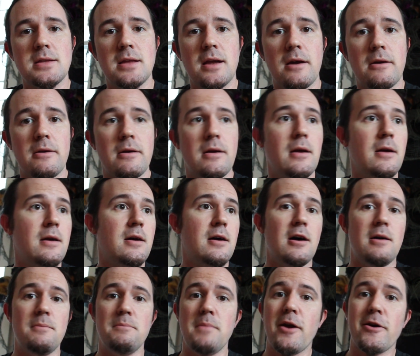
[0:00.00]
in there,
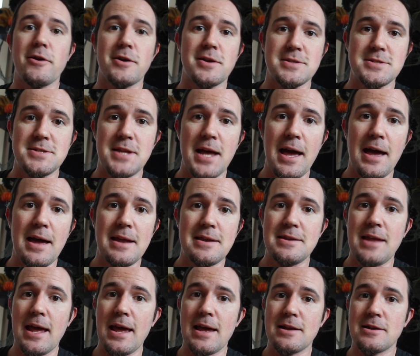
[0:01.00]
America's
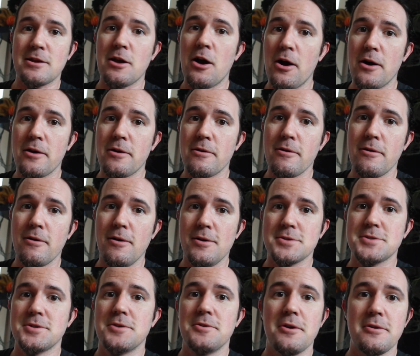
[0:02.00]
Dad, Dan Connor,
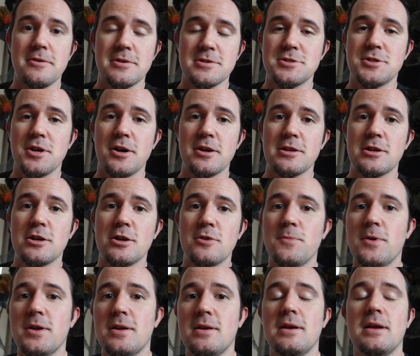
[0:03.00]
also known as John
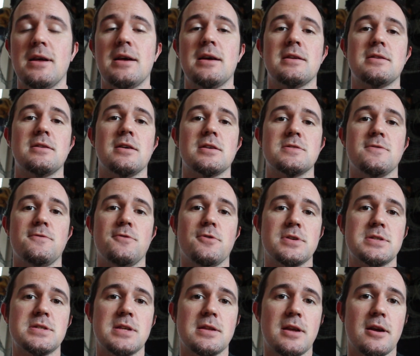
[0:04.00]
Goodman, does the
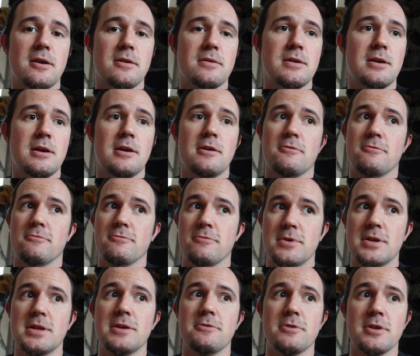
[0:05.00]
voice in there.
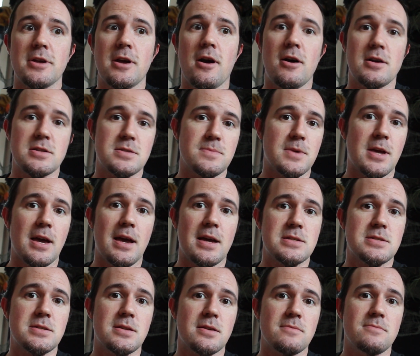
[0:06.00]
Really, really awesome
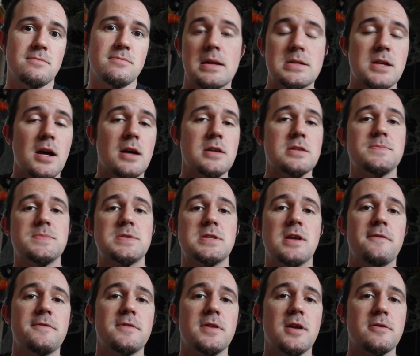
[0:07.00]
casting. It's got some
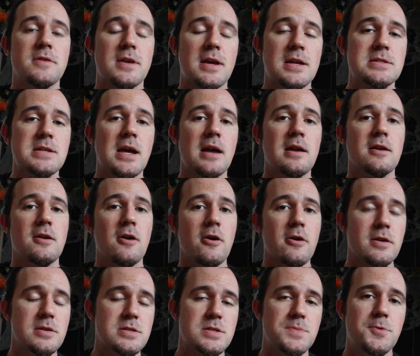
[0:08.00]
stuff in there that gets kind of
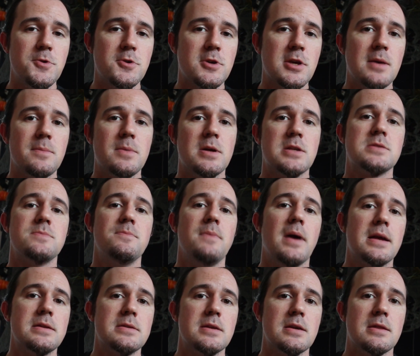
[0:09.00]
dark and spooky, but it's
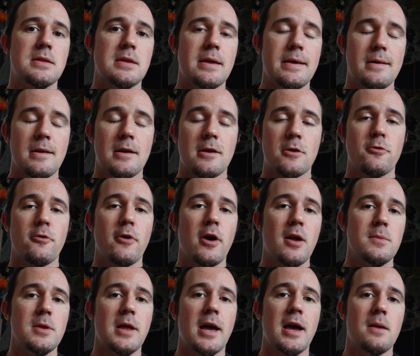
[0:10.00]
mainly the
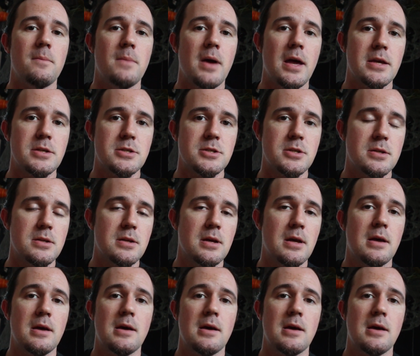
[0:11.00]
incredible animation,